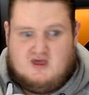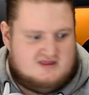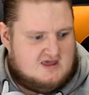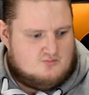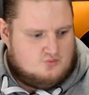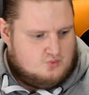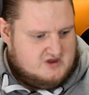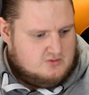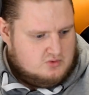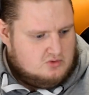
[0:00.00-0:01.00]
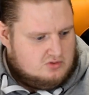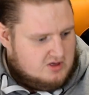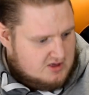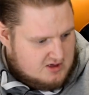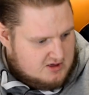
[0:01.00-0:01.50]
and then we will
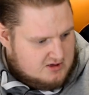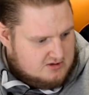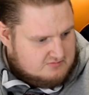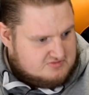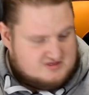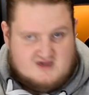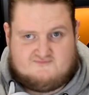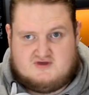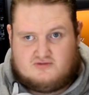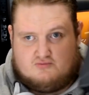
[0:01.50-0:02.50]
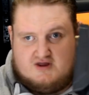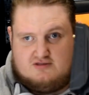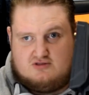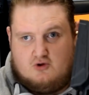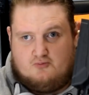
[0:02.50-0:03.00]
see if this reigns
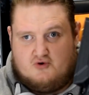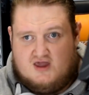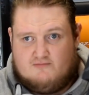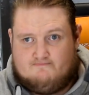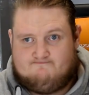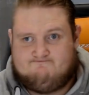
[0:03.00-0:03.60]
supreme.